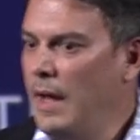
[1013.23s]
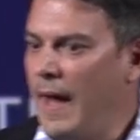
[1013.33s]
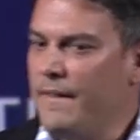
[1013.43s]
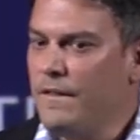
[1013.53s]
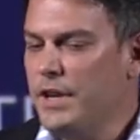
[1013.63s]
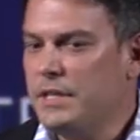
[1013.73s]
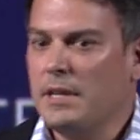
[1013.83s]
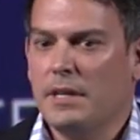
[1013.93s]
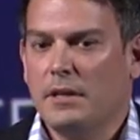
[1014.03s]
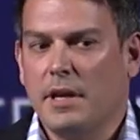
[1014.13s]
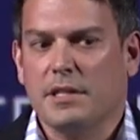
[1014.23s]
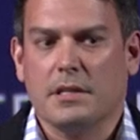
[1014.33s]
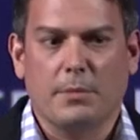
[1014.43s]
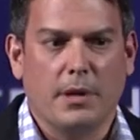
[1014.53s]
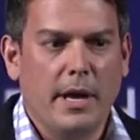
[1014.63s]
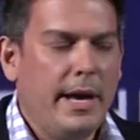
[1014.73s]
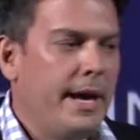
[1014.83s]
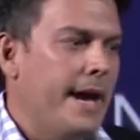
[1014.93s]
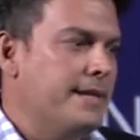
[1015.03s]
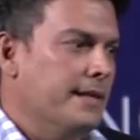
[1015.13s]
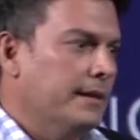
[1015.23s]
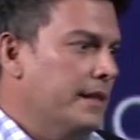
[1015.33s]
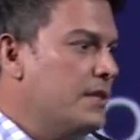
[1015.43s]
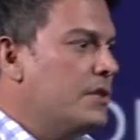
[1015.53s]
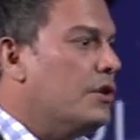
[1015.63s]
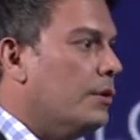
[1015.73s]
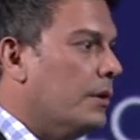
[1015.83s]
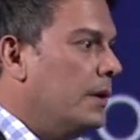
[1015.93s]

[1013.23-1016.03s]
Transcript: Every single customer has at least two.